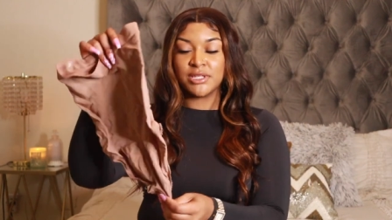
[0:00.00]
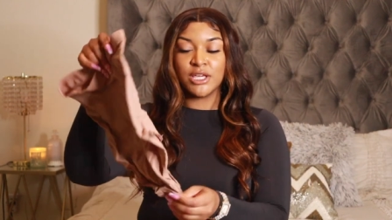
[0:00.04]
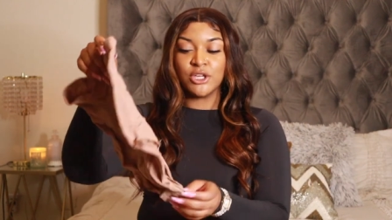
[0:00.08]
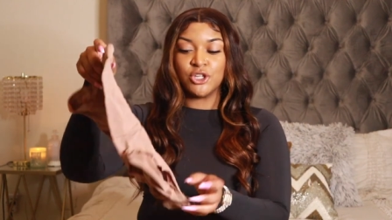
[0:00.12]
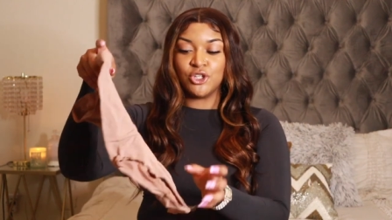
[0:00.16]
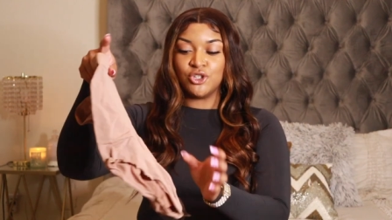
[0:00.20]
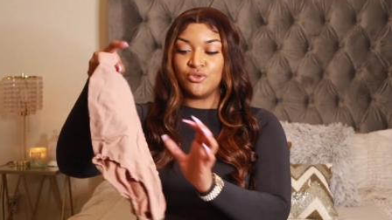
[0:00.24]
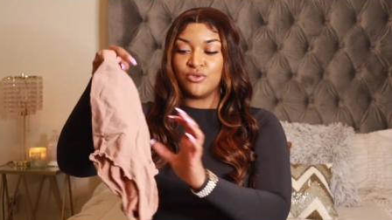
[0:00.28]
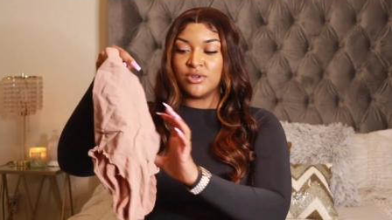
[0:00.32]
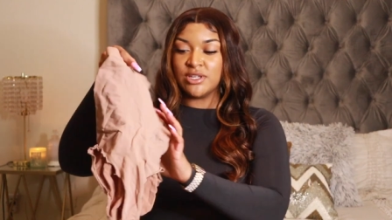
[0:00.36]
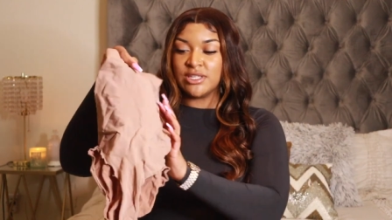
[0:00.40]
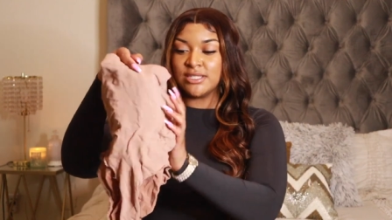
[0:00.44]

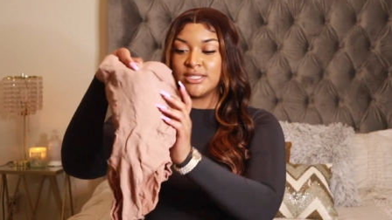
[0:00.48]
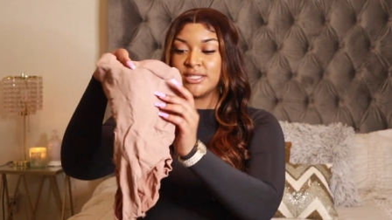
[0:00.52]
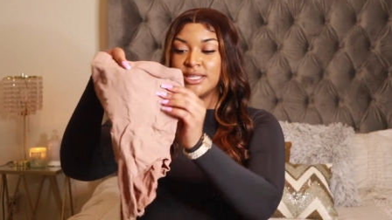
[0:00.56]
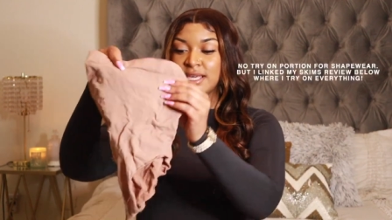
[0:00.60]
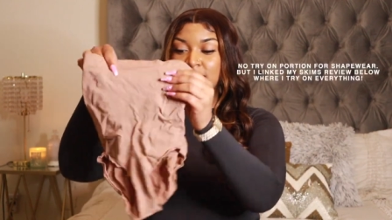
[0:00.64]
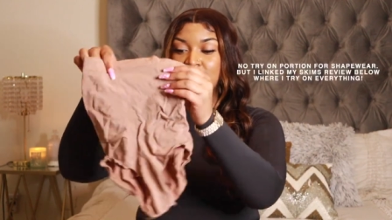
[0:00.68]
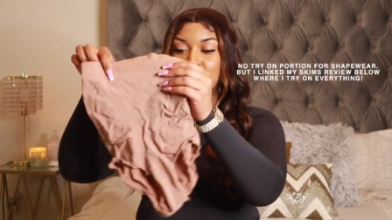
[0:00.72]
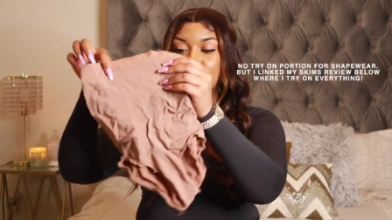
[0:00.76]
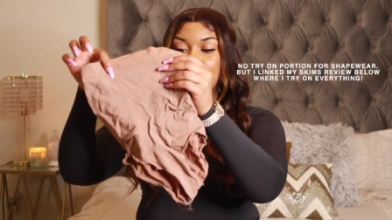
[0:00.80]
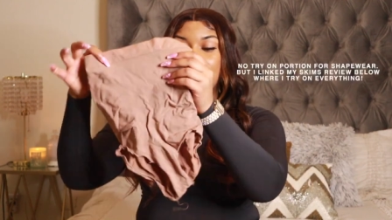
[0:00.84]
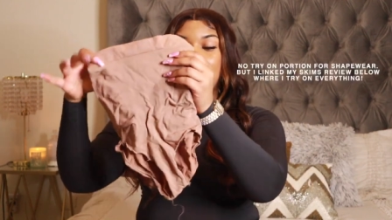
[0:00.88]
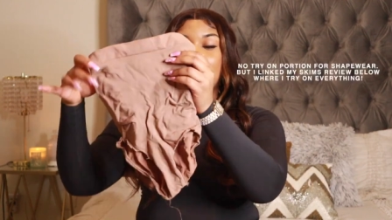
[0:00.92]
As you can
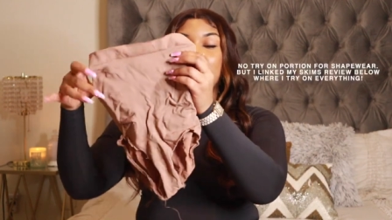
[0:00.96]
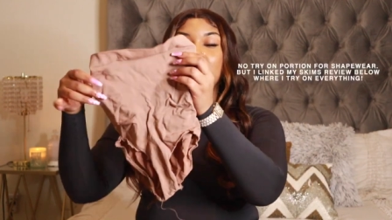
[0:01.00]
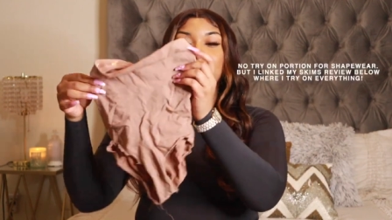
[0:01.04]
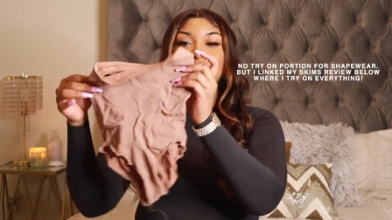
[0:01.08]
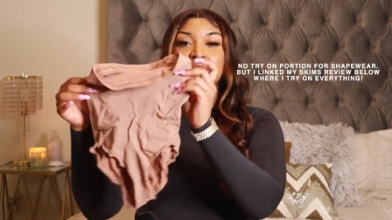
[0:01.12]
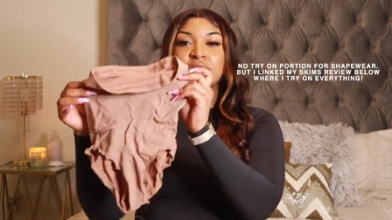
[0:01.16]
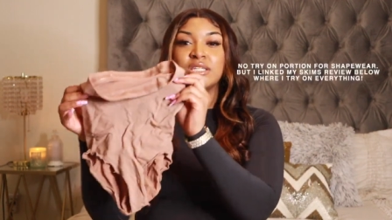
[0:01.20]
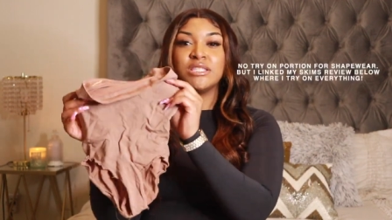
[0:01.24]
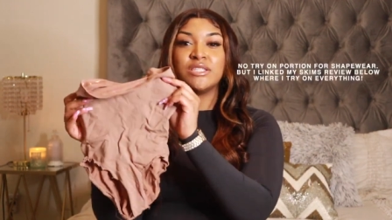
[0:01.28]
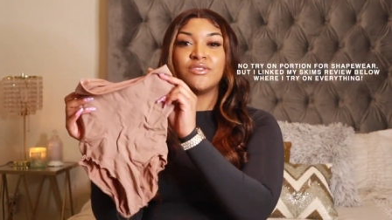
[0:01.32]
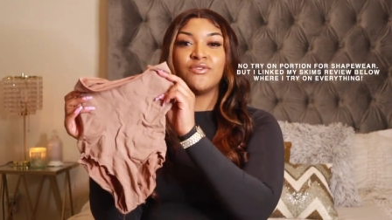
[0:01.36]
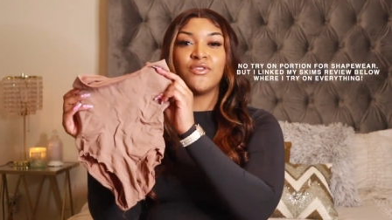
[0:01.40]
see,
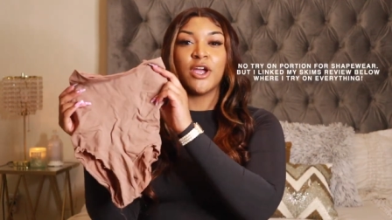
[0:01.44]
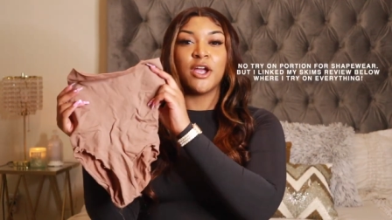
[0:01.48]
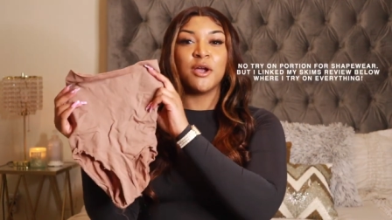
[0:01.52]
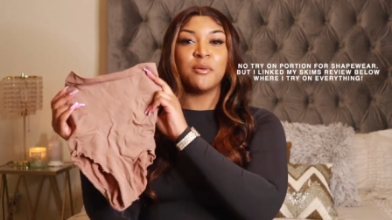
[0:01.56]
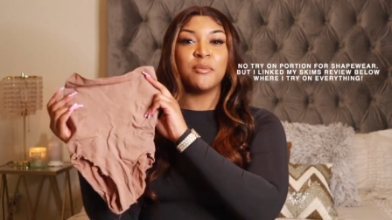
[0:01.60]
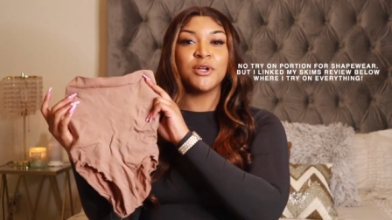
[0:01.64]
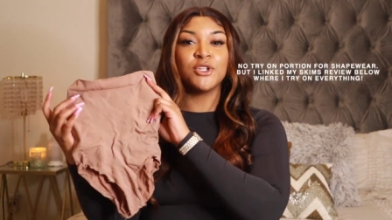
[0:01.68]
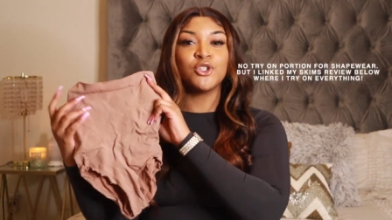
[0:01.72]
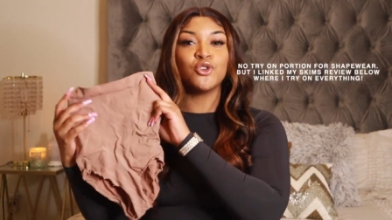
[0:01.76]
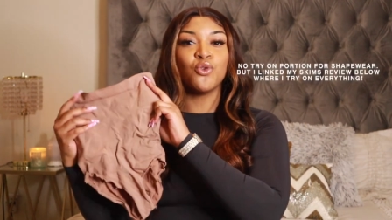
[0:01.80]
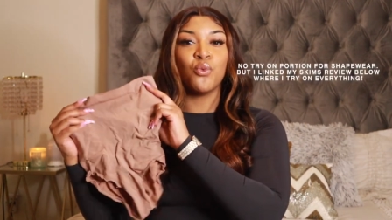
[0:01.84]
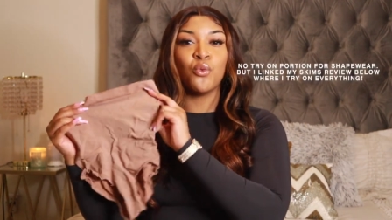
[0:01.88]
she's very much